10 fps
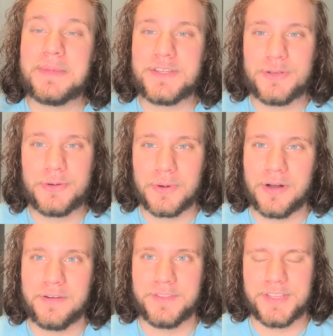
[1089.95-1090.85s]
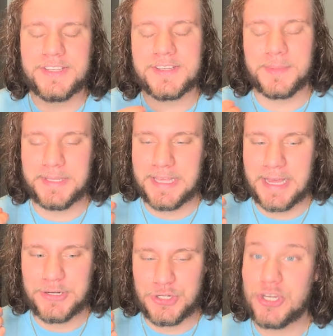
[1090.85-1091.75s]
me too of, this is something
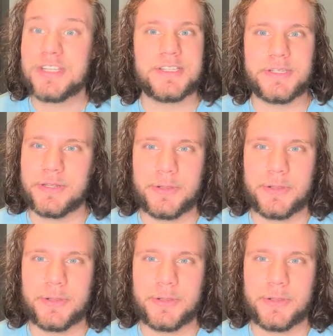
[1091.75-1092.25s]
that just